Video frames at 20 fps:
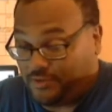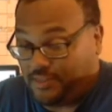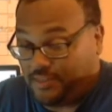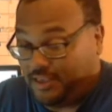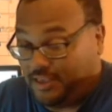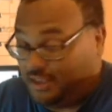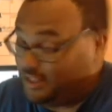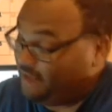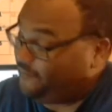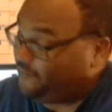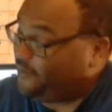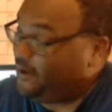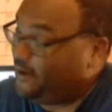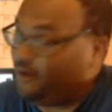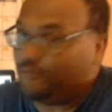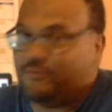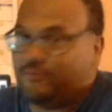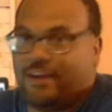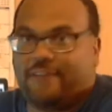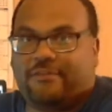And the
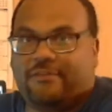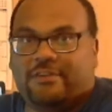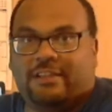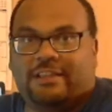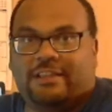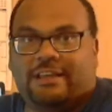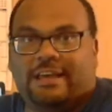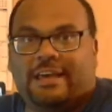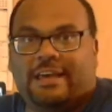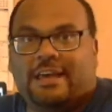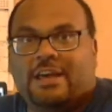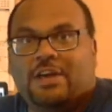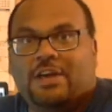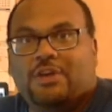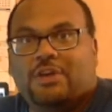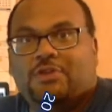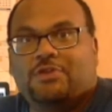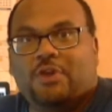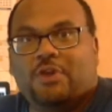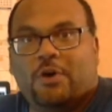NFL definitely
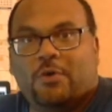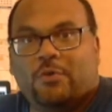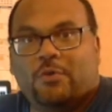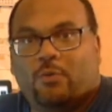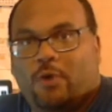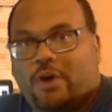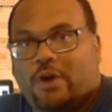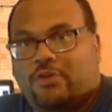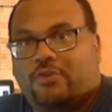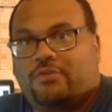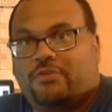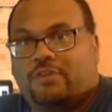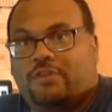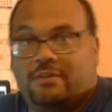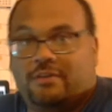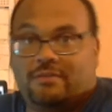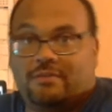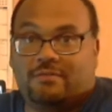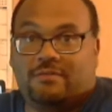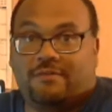knows
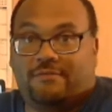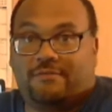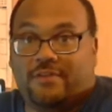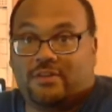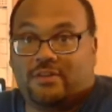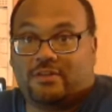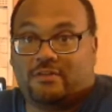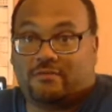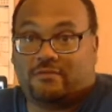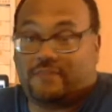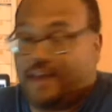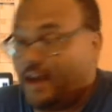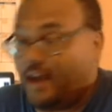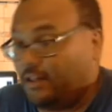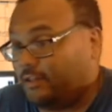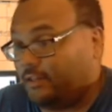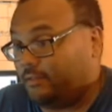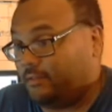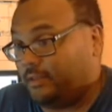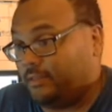Washington defensive talent.